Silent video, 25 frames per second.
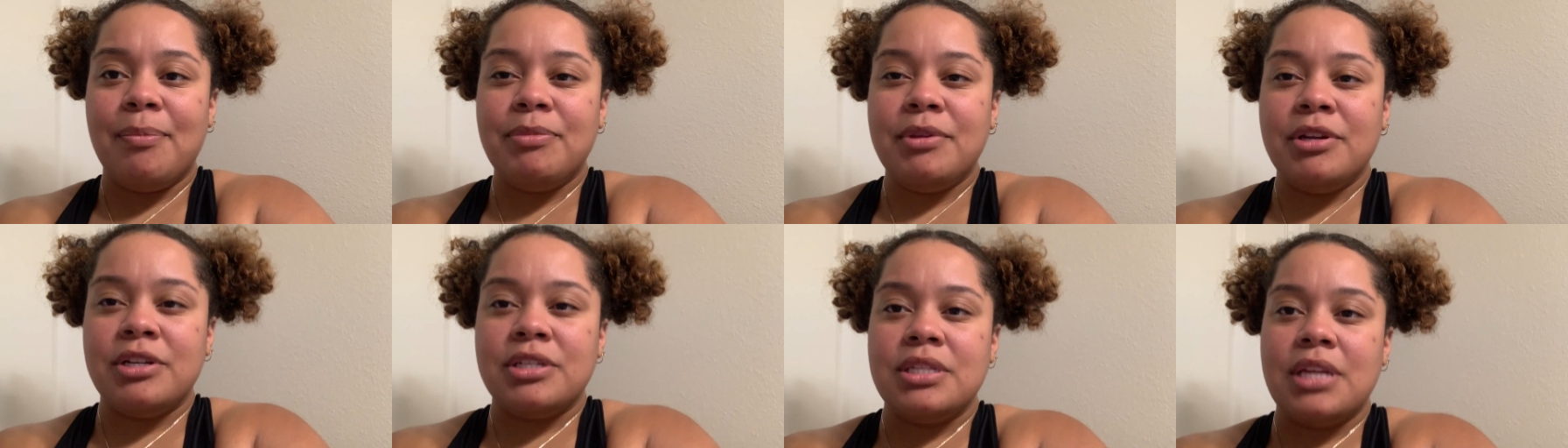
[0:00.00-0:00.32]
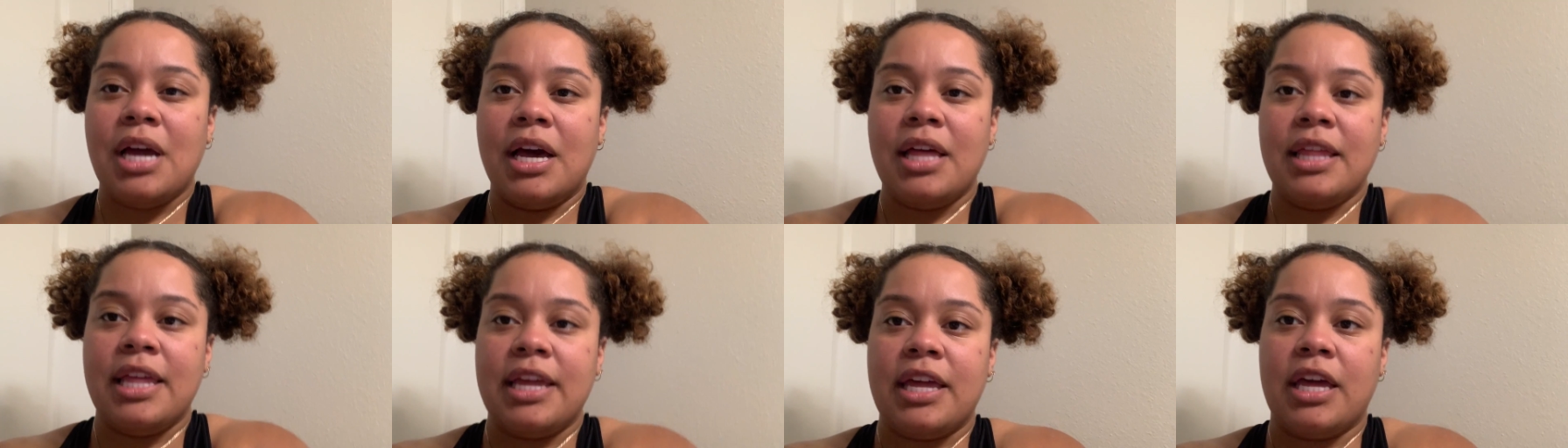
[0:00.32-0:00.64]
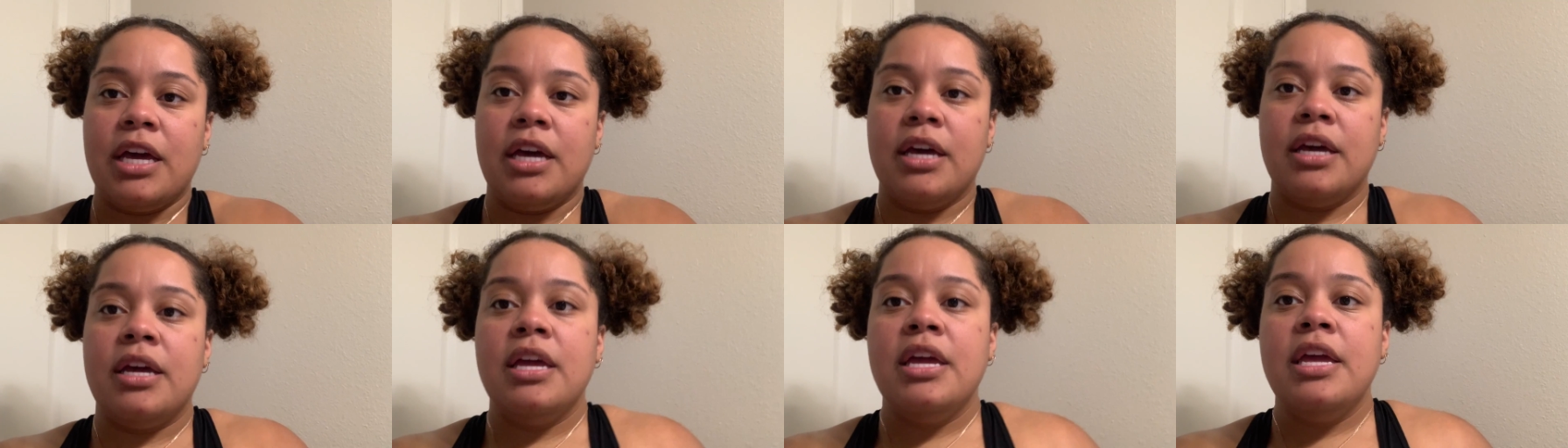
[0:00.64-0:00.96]
There's not like
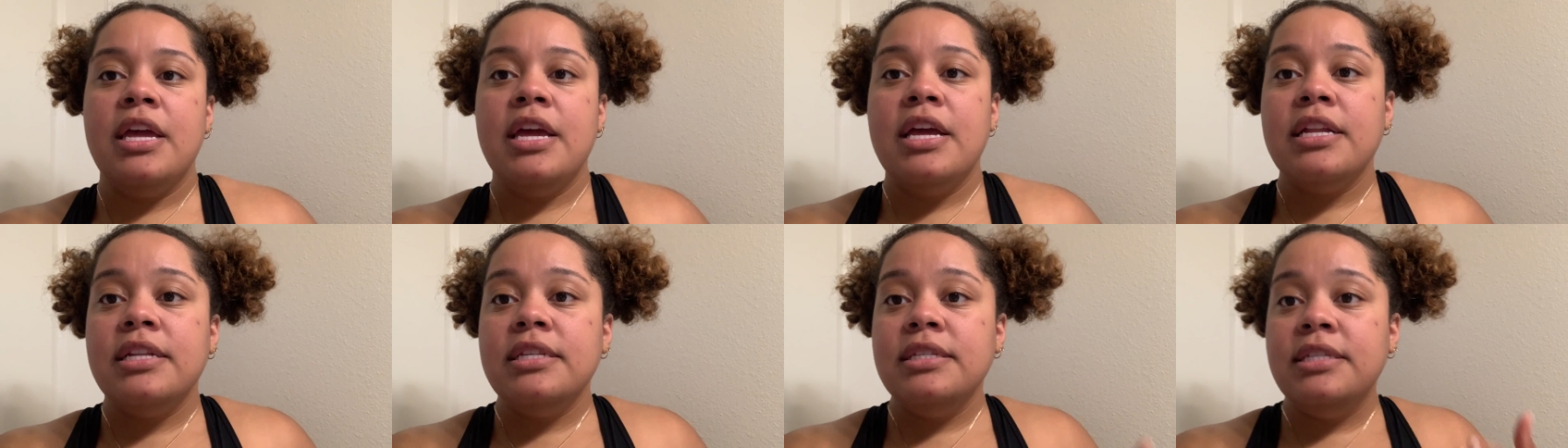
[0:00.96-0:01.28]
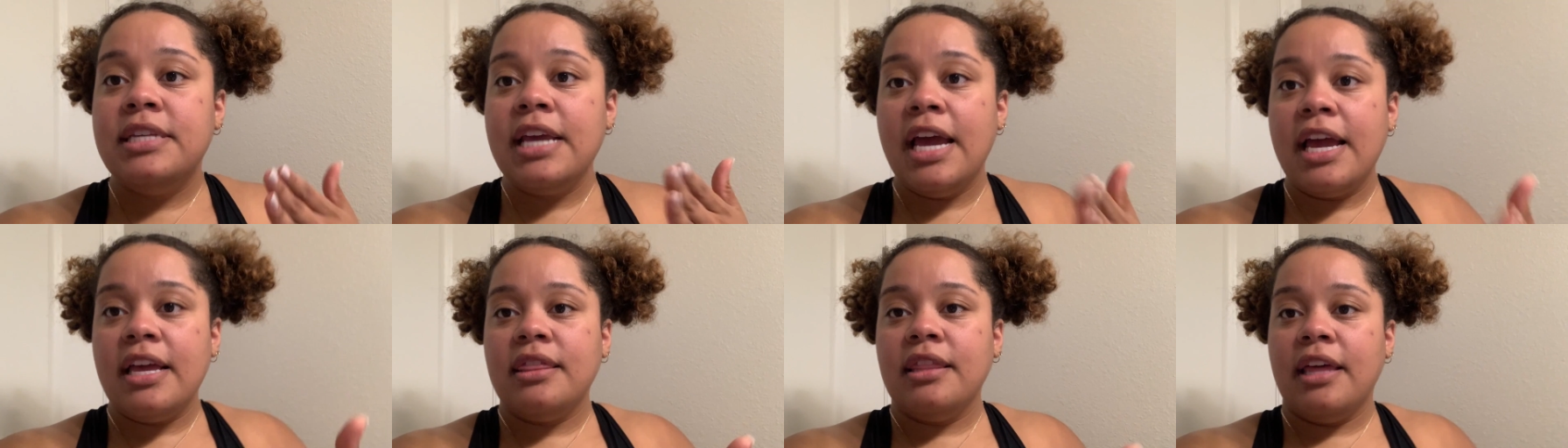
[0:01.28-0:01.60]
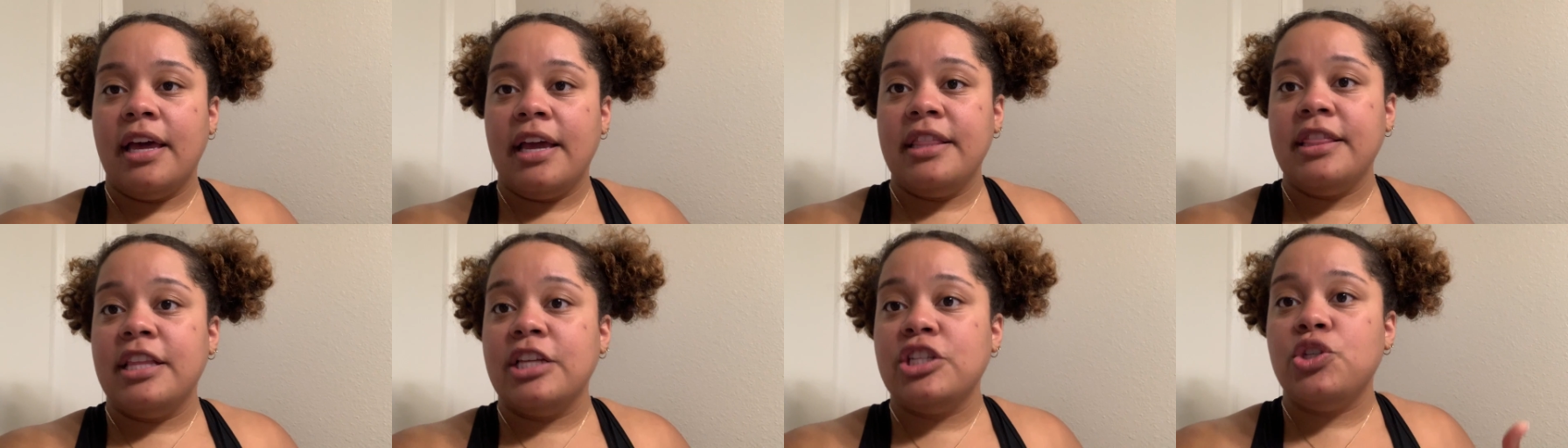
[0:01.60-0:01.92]
a
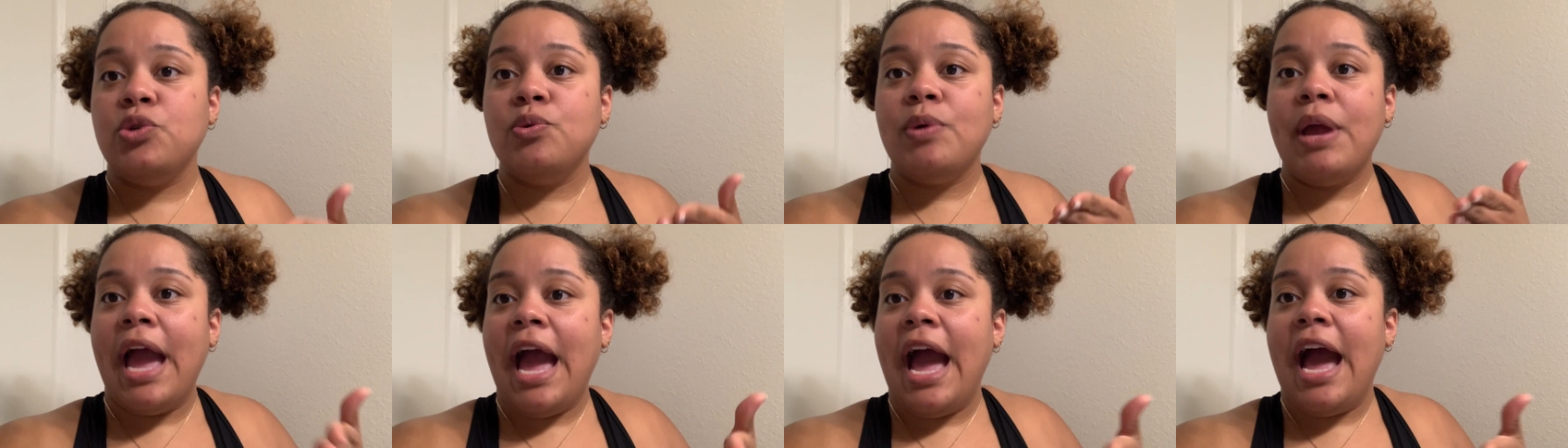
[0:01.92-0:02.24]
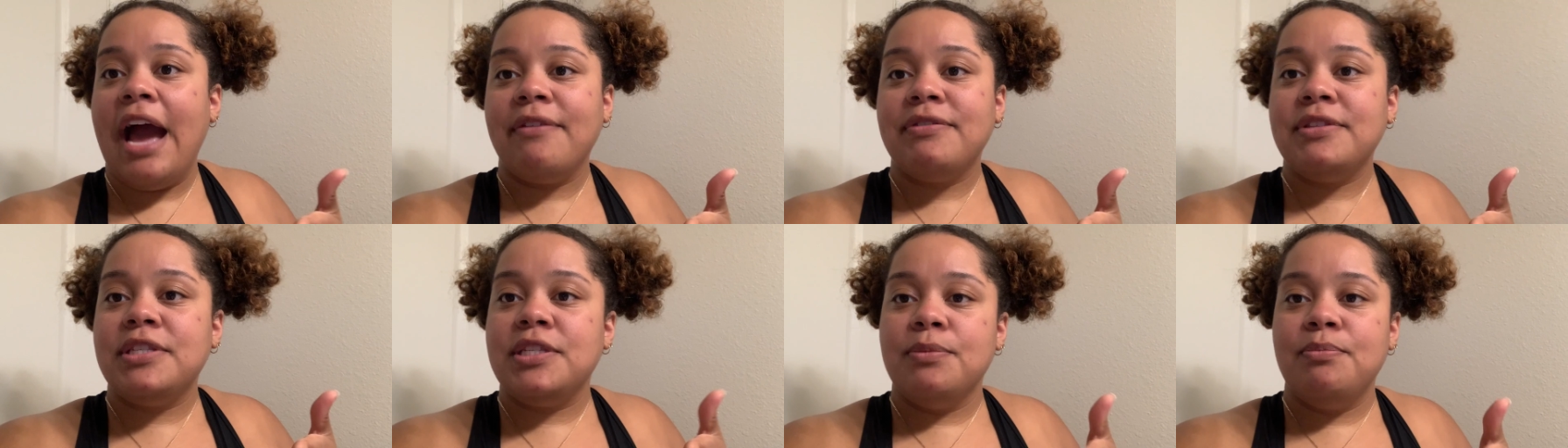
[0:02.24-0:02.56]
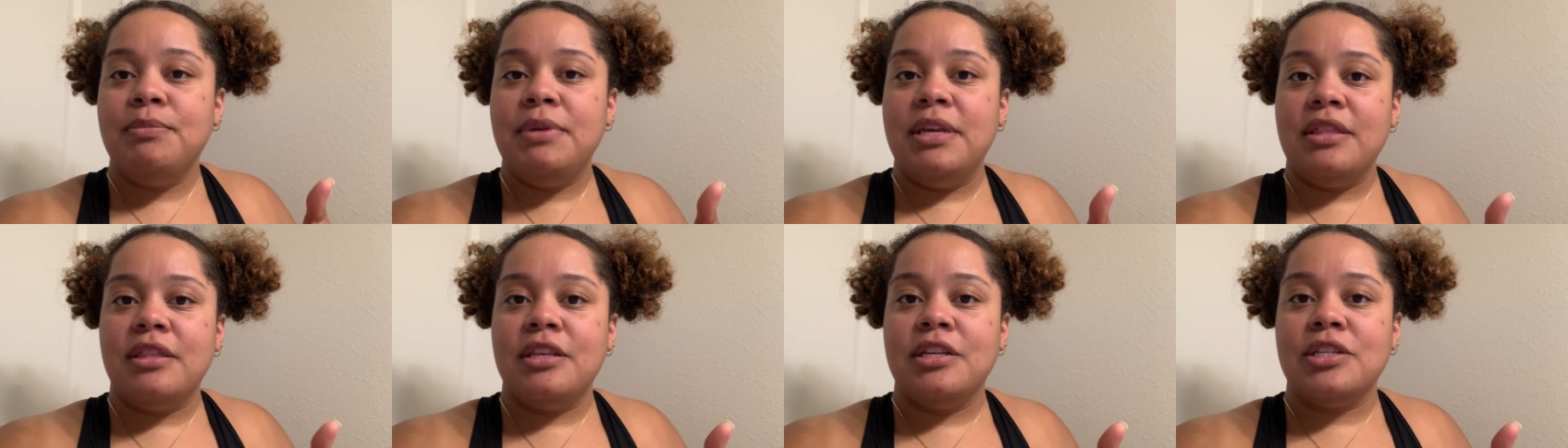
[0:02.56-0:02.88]
deadline that you have to
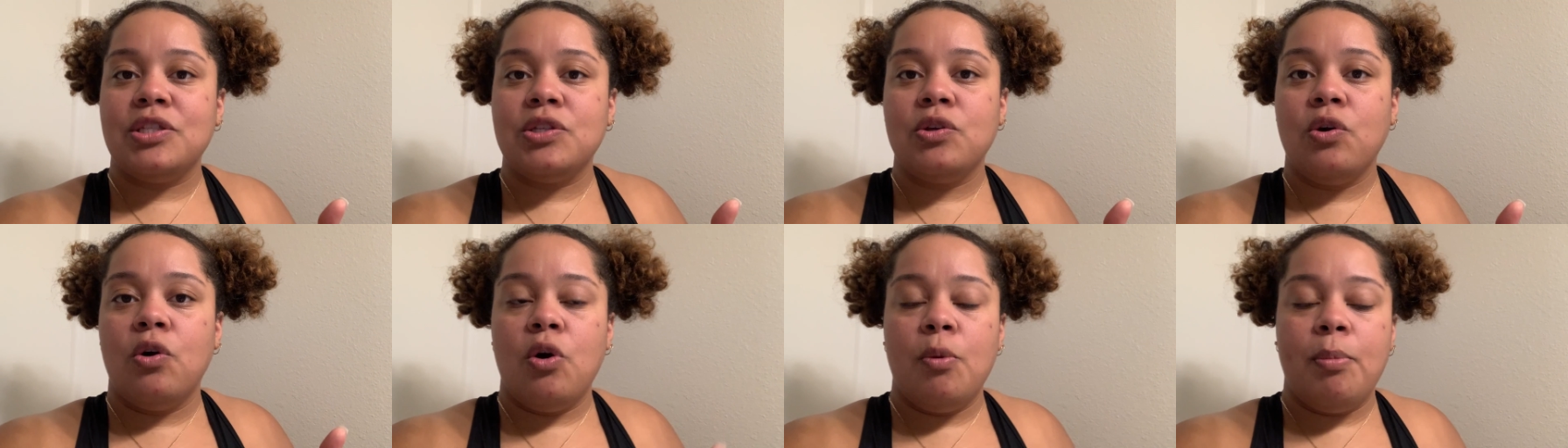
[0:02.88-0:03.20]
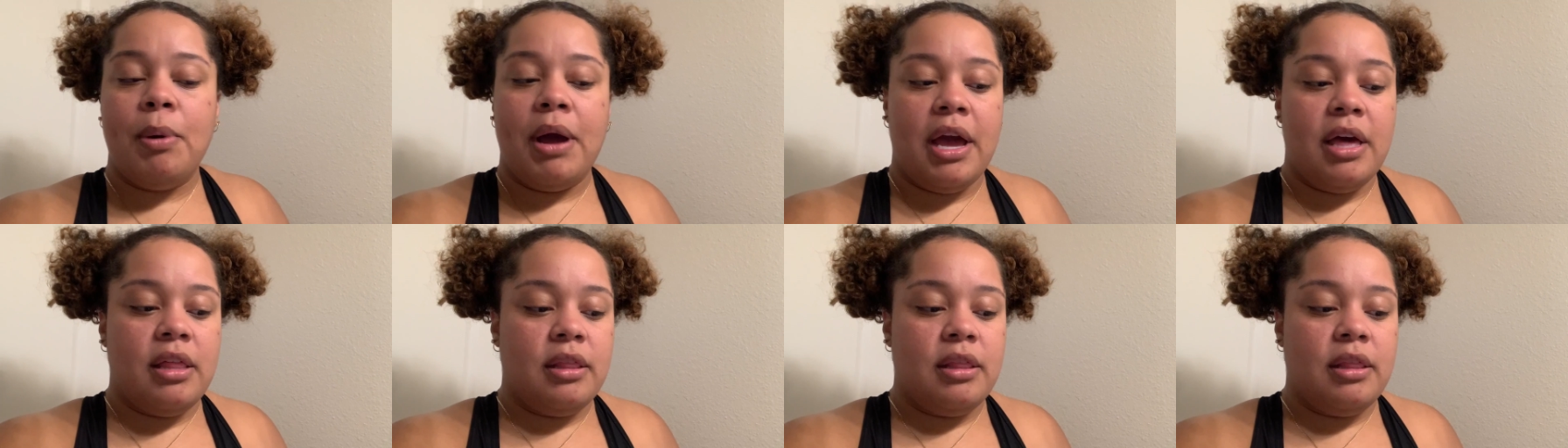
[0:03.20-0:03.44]
meet this goal by.